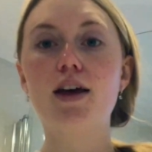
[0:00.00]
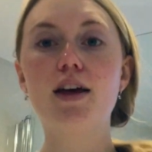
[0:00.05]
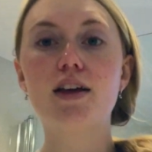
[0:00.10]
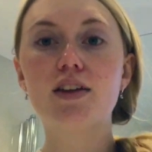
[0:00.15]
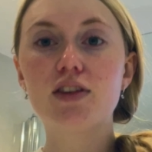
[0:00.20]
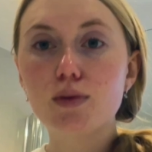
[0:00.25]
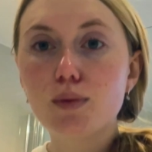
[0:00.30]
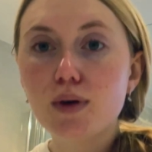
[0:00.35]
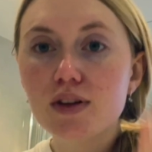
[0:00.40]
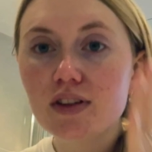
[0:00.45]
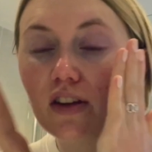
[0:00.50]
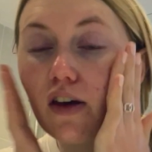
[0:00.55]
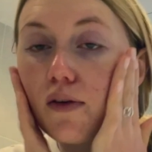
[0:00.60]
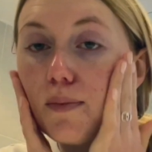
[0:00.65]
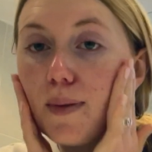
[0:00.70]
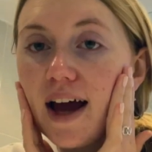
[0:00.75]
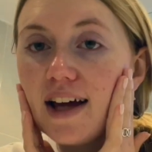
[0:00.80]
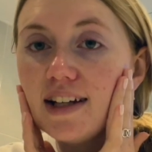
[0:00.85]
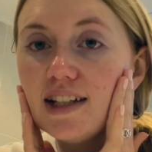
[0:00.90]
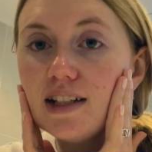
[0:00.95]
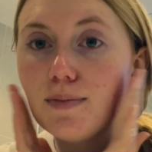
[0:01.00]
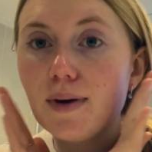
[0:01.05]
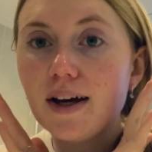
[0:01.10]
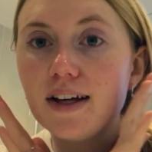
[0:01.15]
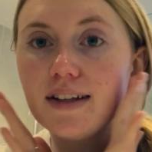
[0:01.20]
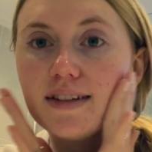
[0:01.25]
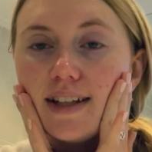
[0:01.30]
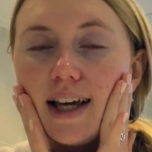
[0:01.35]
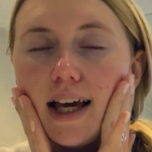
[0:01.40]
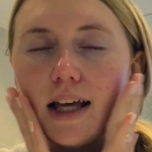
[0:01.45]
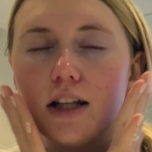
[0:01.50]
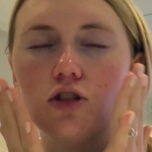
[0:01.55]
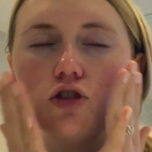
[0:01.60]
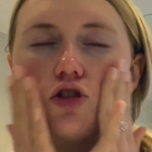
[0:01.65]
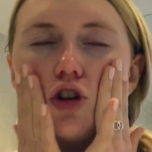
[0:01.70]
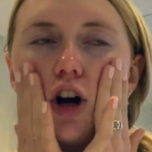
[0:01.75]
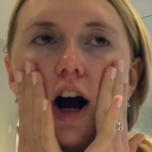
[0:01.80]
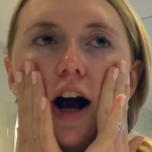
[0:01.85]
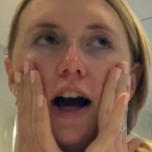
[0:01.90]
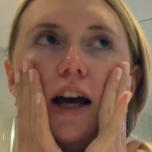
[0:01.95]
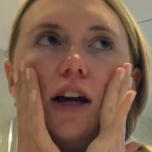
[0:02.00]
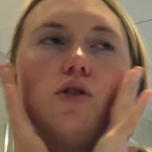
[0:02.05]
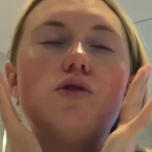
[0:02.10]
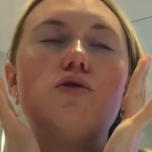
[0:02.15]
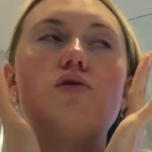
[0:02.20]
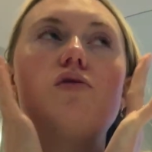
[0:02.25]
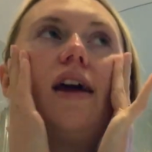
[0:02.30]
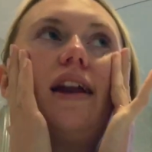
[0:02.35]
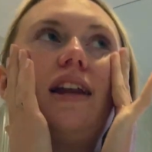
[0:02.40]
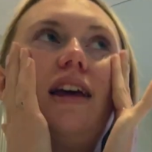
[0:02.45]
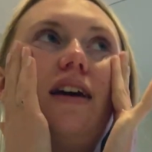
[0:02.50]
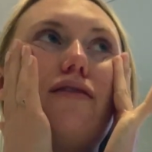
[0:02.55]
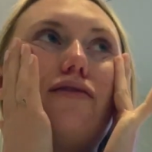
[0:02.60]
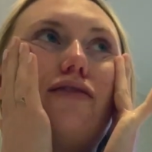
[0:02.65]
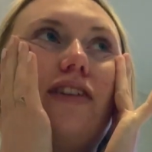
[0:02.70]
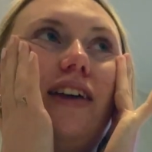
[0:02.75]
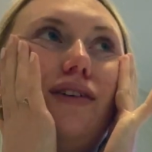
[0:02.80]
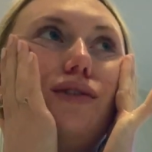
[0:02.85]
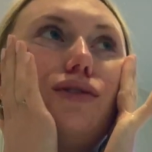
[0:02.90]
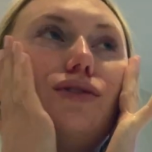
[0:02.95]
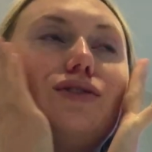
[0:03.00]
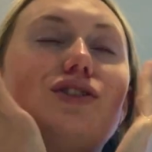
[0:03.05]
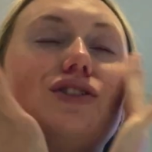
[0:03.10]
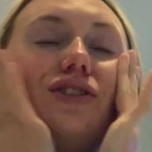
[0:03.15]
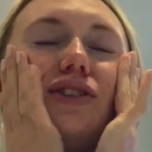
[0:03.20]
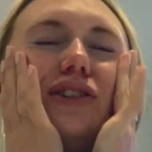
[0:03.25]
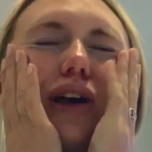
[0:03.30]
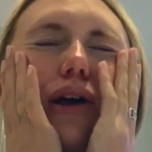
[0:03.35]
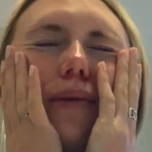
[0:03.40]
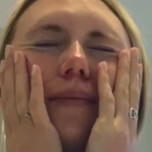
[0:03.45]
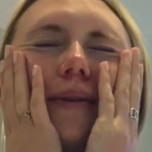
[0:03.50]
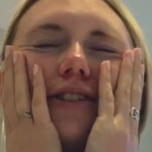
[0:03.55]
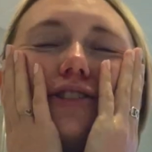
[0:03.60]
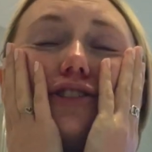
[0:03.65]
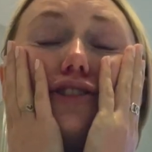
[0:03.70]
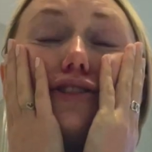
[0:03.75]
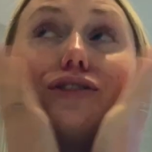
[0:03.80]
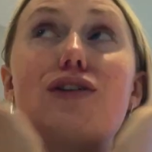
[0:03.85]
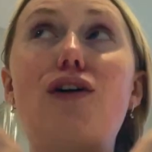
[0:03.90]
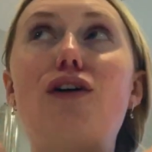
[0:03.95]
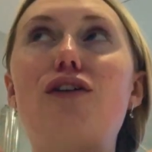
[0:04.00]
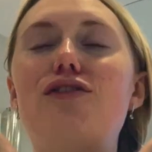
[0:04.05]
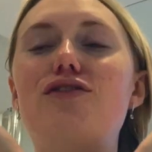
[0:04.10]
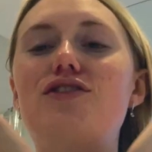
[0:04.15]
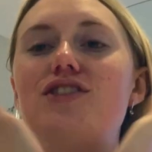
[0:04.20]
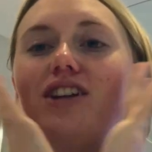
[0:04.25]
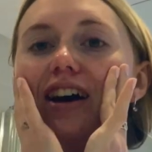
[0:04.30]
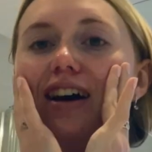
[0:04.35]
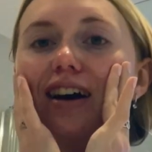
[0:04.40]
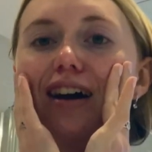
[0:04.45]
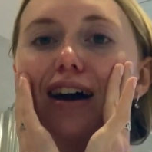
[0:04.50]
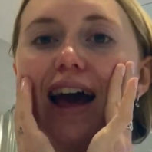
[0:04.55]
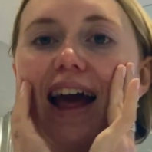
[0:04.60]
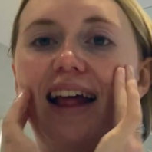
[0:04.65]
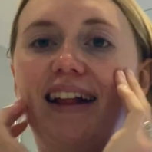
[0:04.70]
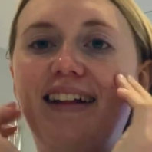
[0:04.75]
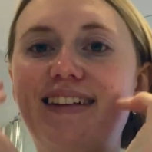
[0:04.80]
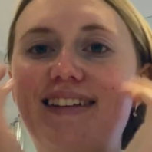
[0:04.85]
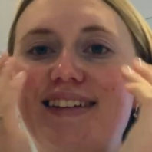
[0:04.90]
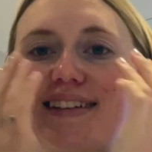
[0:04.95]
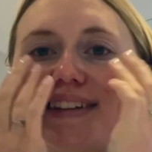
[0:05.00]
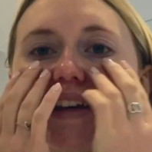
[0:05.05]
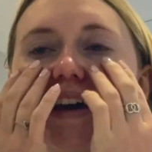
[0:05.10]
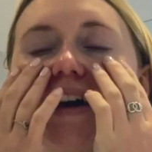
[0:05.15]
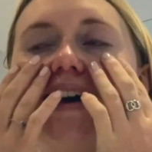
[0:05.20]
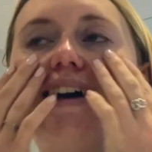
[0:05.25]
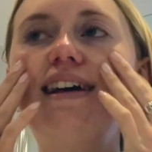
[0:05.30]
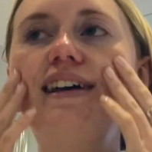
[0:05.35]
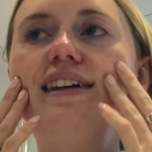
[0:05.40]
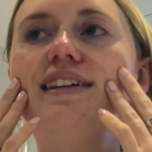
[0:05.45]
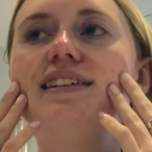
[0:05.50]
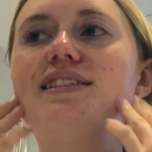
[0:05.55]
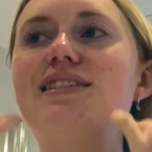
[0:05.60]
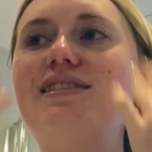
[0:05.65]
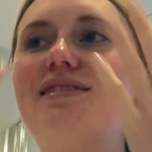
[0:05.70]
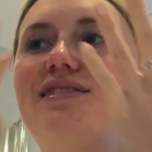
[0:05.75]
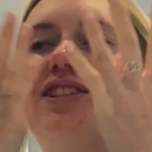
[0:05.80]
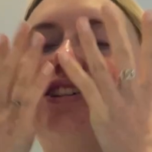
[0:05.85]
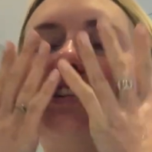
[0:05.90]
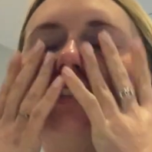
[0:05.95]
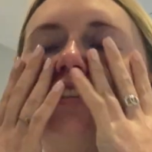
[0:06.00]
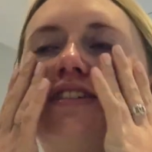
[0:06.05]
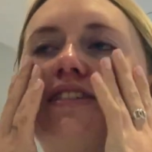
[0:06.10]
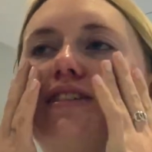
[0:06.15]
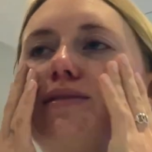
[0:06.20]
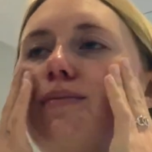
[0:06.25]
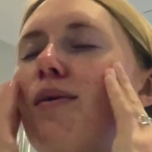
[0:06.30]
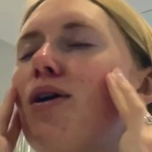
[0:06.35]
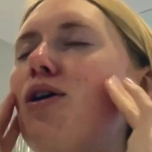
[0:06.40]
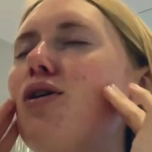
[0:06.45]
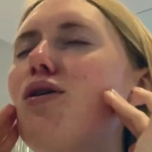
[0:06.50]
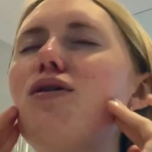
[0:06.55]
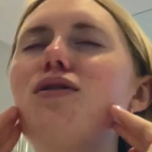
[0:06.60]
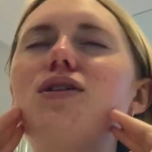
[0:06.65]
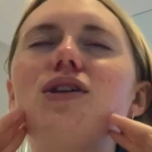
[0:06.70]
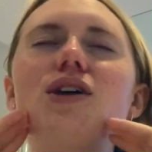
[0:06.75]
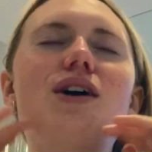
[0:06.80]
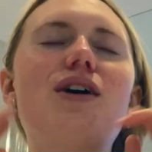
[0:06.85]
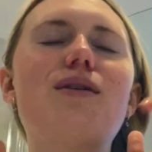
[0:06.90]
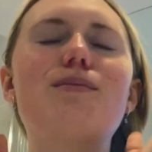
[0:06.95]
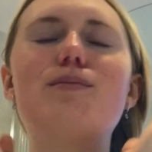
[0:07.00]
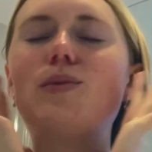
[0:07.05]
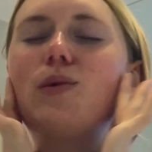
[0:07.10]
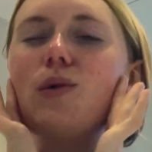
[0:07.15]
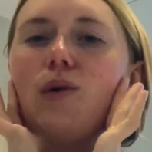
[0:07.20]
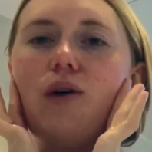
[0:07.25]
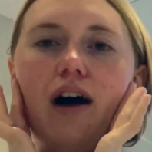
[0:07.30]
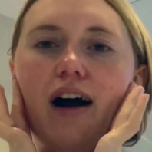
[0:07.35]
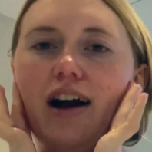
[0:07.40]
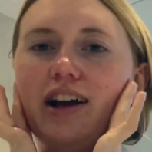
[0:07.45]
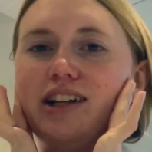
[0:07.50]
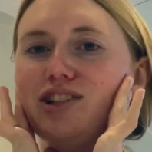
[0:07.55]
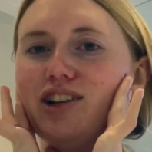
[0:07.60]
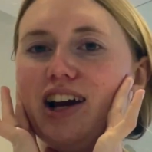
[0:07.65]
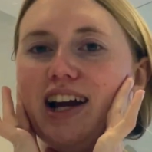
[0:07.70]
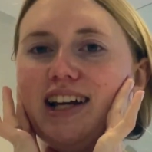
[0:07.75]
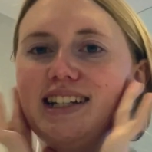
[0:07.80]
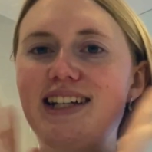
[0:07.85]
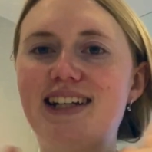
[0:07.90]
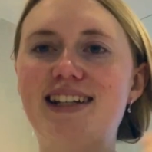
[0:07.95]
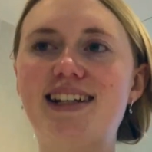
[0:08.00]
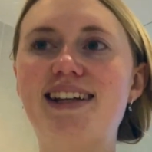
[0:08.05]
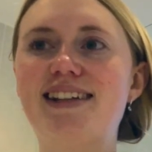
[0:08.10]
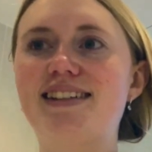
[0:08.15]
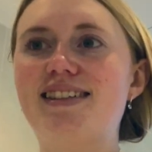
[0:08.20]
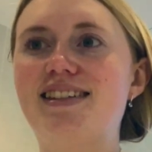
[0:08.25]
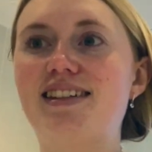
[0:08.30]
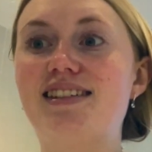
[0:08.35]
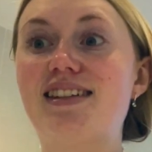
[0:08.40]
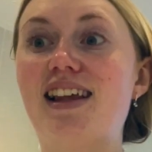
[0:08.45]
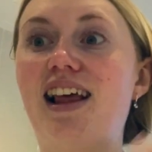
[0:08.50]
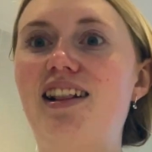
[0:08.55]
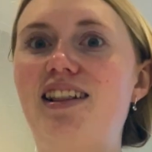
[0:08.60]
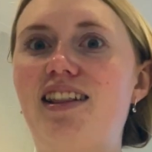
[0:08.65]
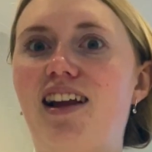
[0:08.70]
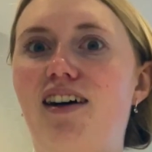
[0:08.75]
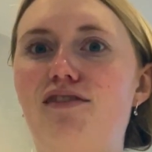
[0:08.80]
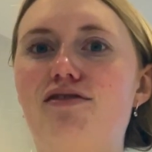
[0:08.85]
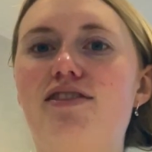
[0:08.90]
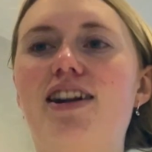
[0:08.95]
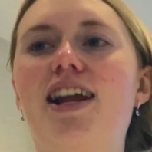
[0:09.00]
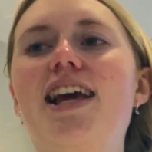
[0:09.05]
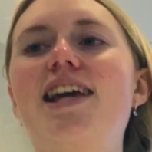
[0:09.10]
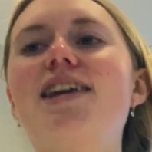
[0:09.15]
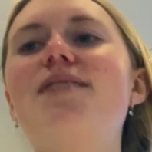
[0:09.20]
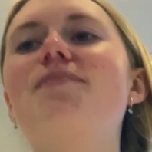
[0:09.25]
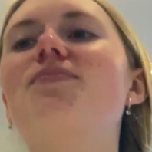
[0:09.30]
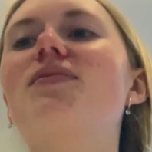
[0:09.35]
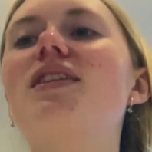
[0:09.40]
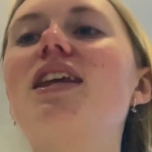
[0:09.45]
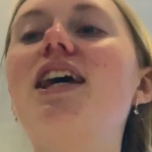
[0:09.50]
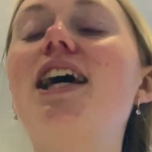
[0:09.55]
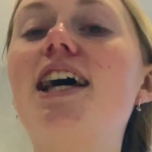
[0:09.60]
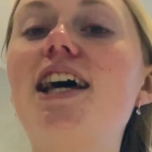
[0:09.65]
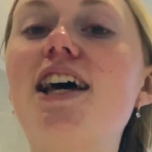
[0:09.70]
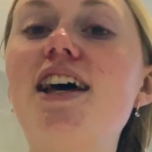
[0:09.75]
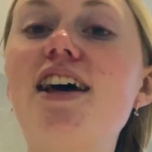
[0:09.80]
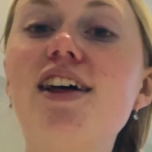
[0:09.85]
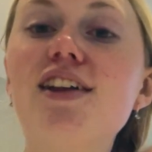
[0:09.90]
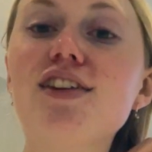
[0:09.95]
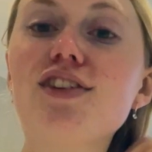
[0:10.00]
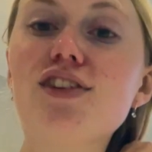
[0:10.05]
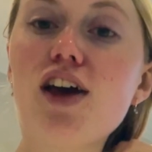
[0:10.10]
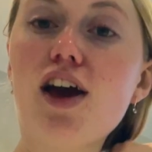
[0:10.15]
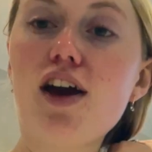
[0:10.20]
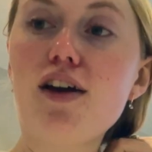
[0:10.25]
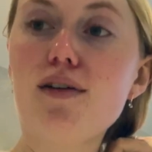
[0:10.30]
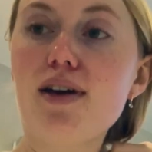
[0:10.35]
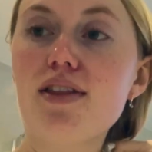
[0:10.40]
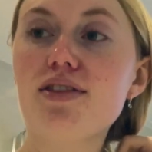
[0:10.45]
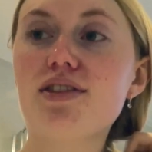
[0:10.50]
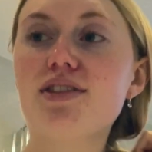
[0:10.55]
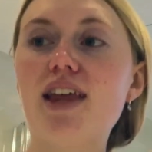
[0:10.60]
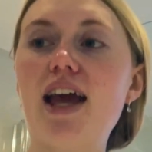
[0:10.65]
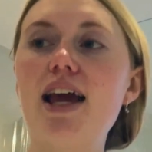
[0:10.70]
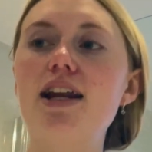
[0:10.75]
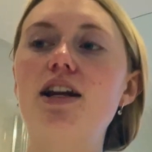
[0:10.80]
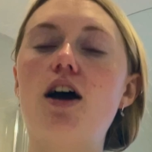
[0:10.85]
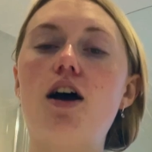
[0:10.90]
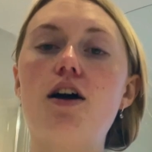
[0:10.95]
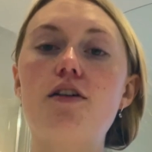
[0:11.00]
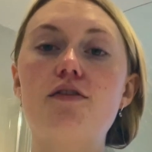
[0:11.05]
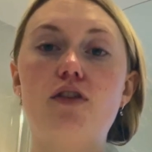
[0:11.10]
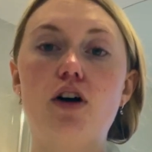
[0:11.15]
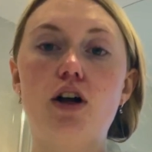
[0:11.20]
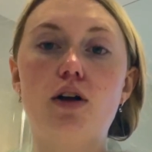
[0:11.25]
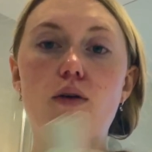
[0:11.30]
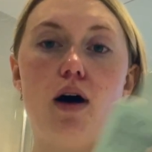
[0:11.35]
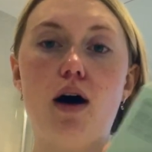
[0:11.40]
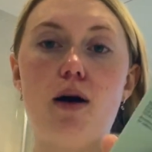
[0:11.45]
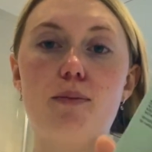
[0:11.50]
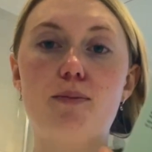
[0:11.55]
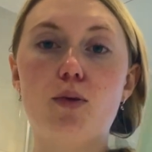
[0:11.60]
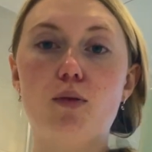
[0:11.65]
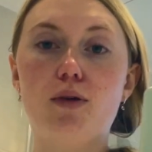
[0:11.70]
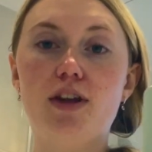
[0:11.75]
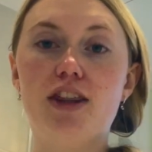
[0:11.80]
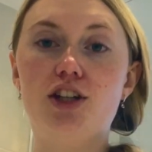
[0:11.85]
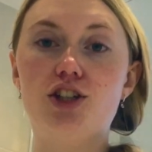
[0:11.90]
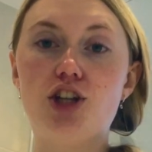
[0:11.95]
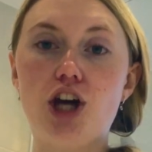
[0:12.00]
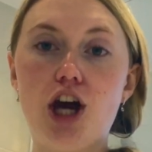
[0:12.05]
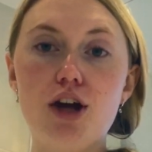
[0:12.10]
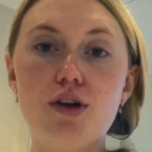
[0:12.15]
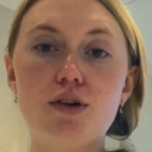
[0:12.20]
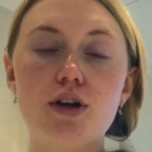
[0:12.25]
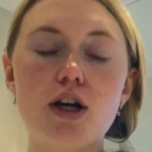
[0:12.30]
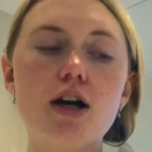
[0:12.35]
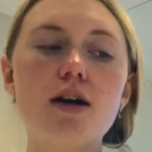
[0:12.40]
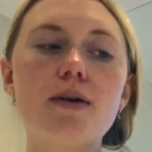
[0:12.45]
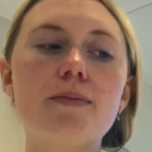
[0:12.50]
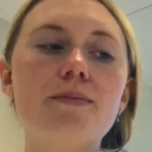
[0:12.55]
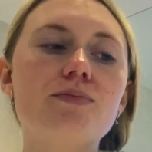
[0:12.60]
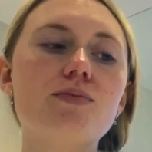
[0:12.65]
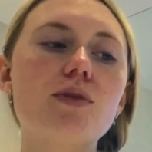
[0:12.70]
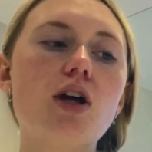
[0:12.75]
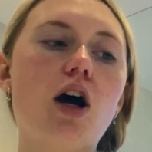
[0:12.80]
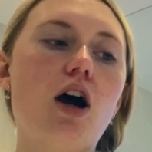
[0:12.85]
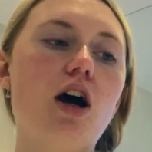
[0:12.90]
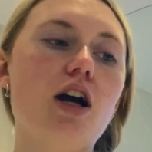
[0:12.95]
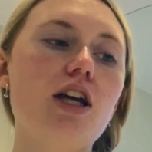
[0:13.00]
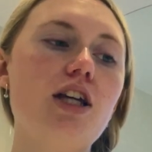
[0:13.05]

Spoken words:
So once I've patted my skin dry, already it feels just so much softer and just smoother and more hydrated. It's just lovely. So then I follow up with a toner. I